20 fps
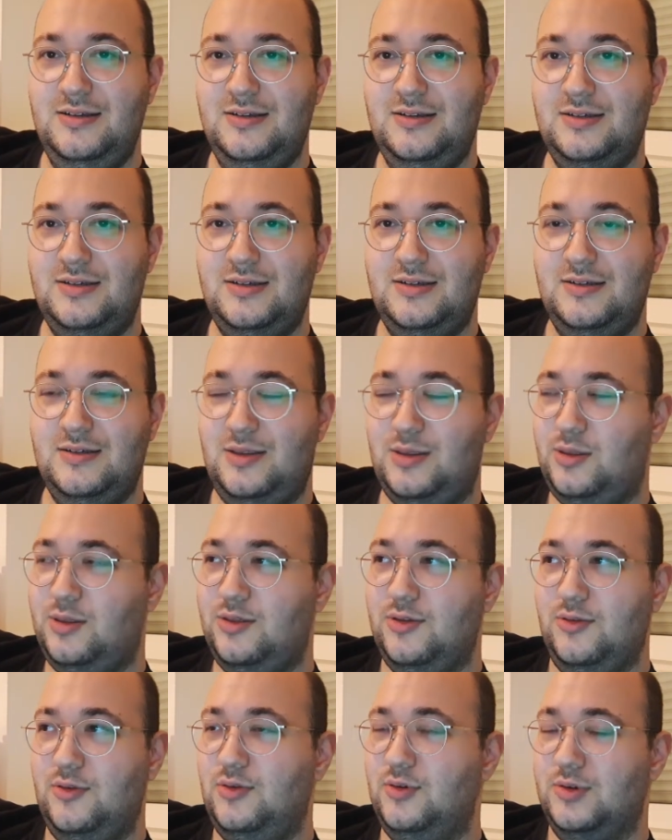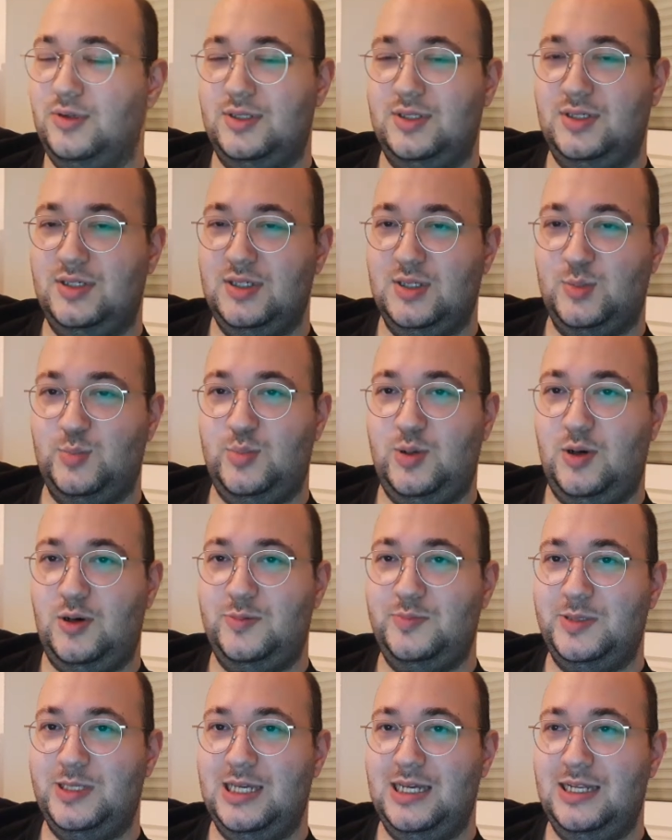thought just
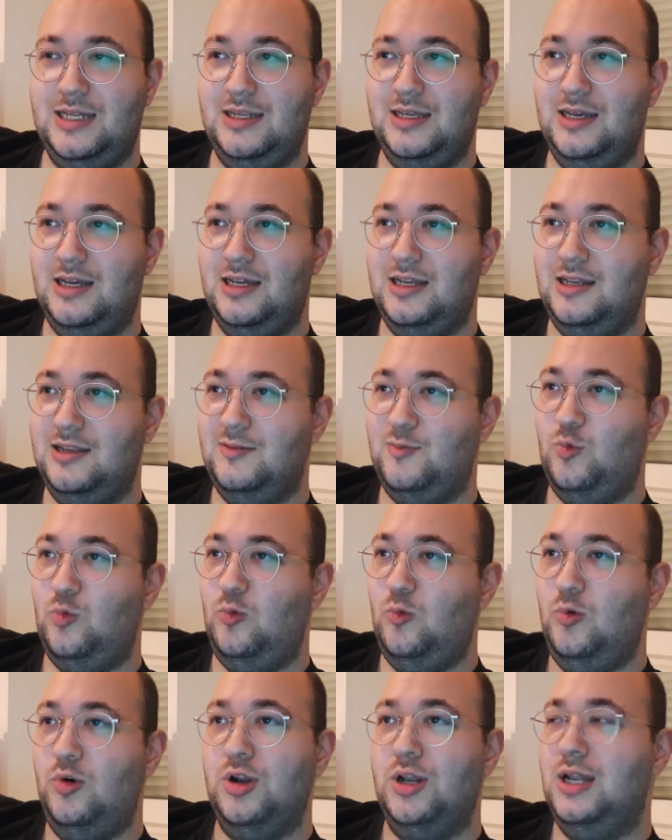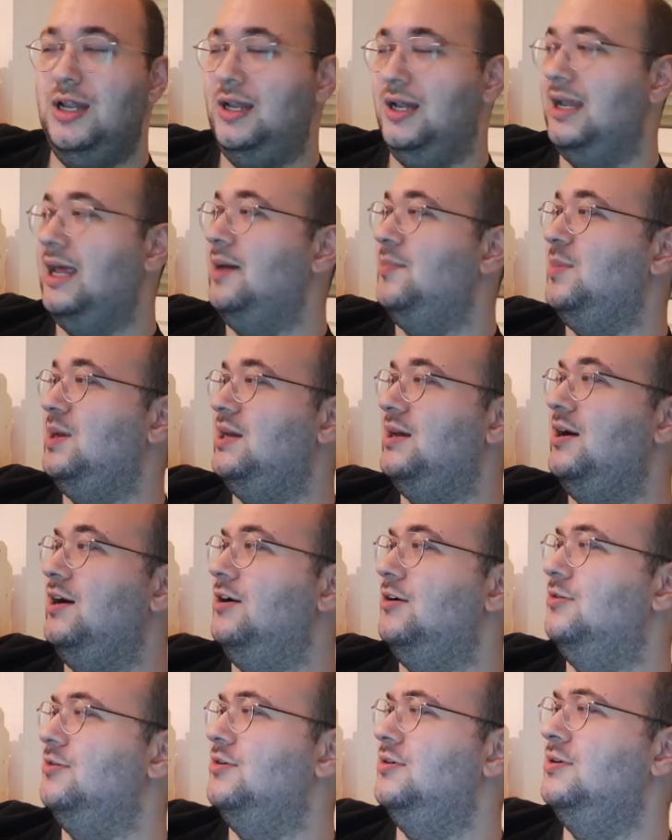popped in and wouldn't let me
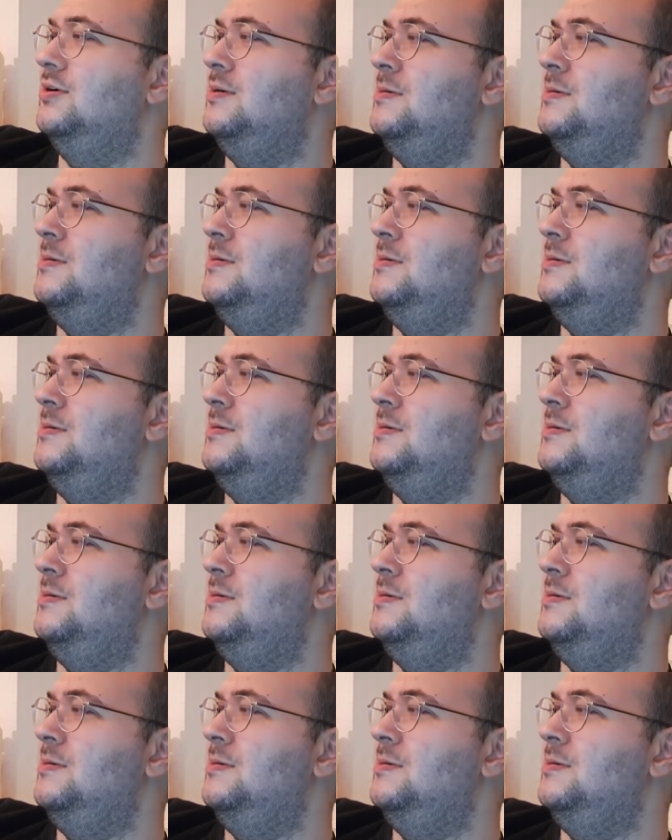go.